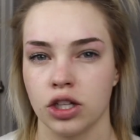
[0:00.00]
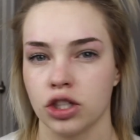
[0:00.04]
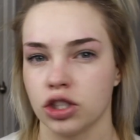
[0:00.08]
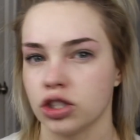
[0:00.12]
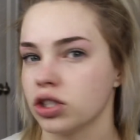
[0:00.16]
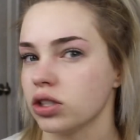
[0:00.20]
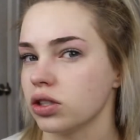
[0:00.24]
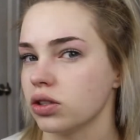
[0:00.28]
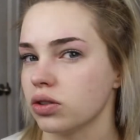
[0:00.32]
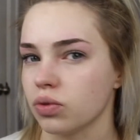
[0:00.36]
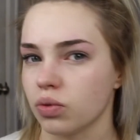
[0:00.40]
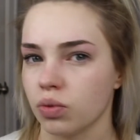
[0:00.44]

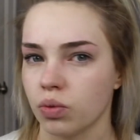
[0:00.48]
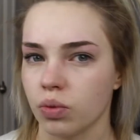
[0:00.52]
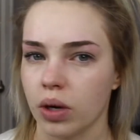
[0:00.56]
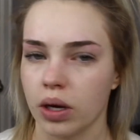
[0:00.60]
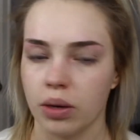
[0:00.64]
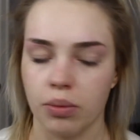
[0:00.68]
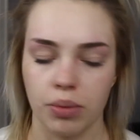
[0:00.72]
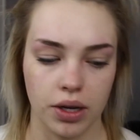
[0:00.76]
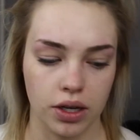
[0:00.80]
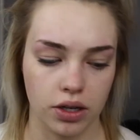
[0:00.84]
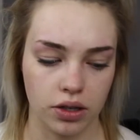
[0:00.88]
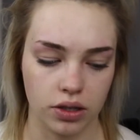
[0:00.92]
she's
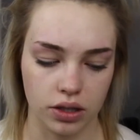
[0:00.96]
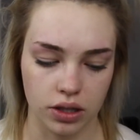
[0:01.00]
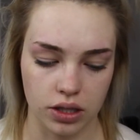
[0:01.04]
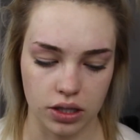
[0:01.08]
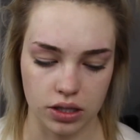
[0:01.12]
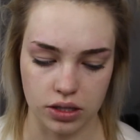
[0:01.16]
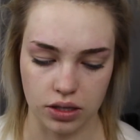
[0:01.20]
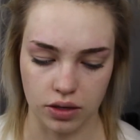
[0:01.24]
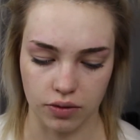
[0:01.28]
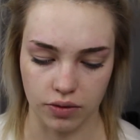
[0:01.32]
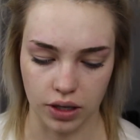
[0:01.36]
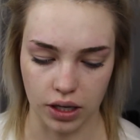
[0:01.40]
way better at
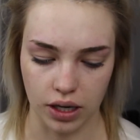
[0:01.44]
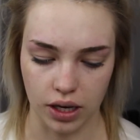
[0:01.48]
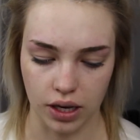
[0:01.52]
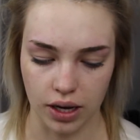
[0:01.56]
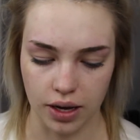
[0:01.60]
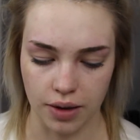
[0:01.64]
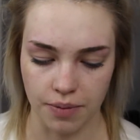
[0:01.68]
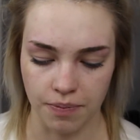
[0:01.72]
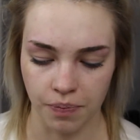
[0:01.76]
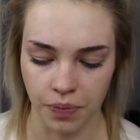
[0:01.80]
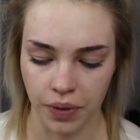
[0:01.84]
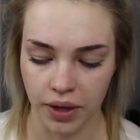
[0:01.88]
this stuff than I
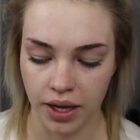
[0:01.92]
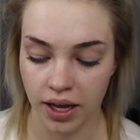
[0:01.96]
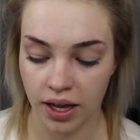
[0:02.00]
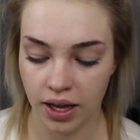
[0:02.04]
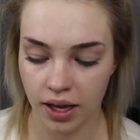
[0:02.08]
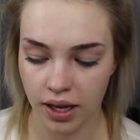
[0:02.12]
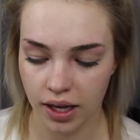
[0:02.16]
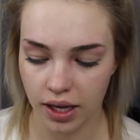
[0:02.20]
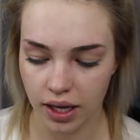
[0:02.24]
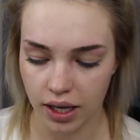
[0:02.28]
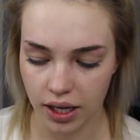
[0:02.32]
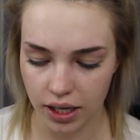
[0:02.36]
am.
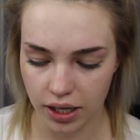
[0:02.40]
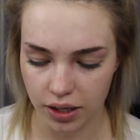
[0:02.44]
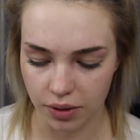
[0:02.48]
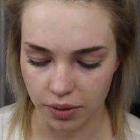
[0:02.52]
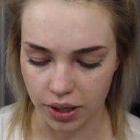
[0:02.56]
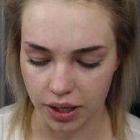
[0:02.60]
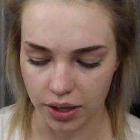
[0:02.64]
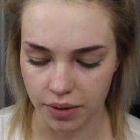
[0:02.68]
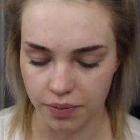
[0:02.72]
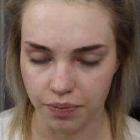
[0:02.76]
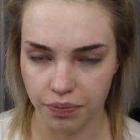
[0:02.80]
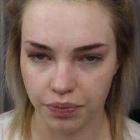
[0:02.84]

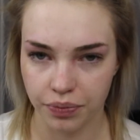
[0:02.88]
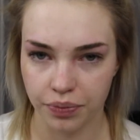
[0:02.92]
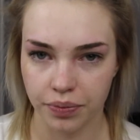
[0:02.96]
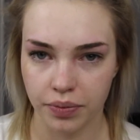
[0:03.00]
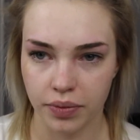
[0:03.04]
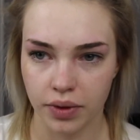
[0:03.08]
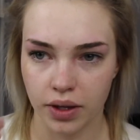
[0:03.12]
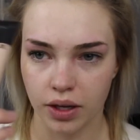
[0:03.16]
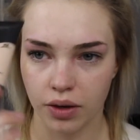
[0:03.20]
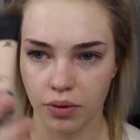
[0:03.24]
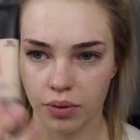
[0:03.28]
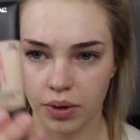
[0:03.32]
Anyway,
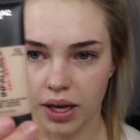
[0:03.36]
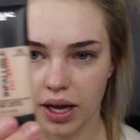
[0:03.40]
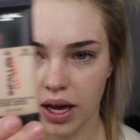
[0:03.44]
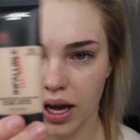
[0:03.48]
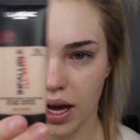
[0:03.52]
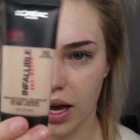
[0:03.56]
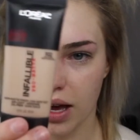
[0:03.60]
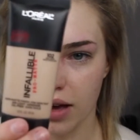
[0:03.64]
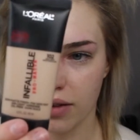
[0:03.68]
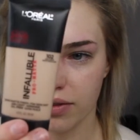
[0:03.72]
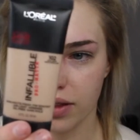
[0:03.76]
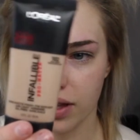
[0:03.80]
we
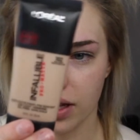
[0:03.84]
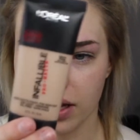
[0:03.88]
have